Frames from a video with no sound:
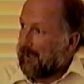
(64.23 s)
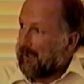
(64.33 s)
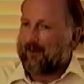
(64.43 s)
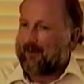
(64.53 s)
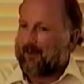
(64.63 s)
the
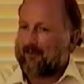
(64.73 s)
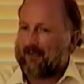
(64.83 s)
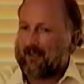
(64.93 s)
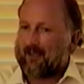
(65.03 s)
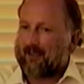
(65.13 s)
way, one
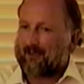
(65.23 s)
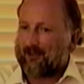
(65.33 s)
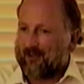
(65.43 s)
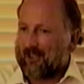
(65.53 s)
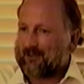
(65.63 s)
of the
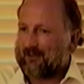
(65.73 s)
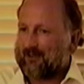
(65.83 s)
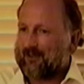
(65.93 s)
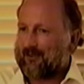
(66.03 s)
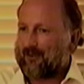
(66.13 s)

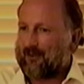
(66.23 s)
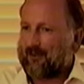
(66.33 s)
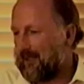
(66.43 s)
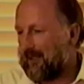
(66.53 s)
suggestions for